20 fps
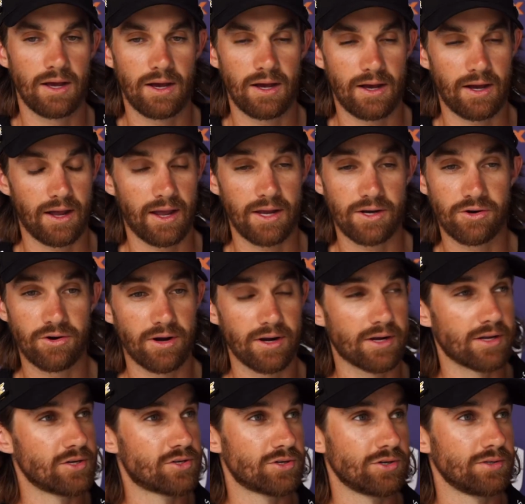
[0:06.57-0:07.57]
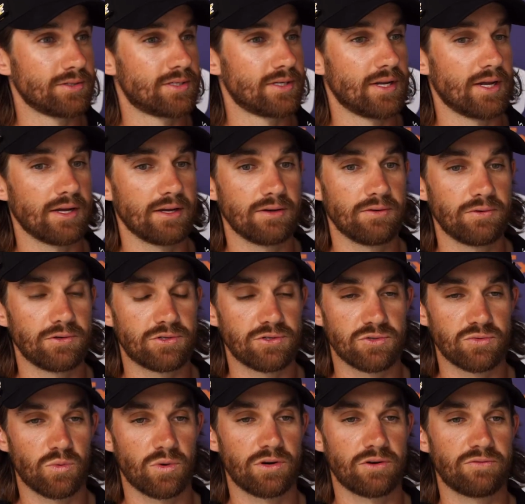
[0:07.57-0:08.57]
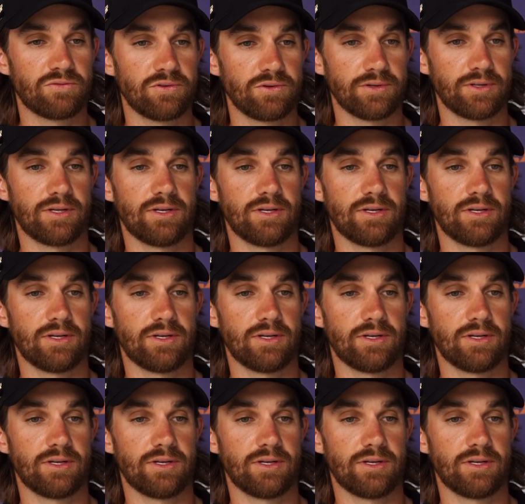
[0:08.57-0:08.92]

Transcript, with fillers: I had great control today, which was wonderful.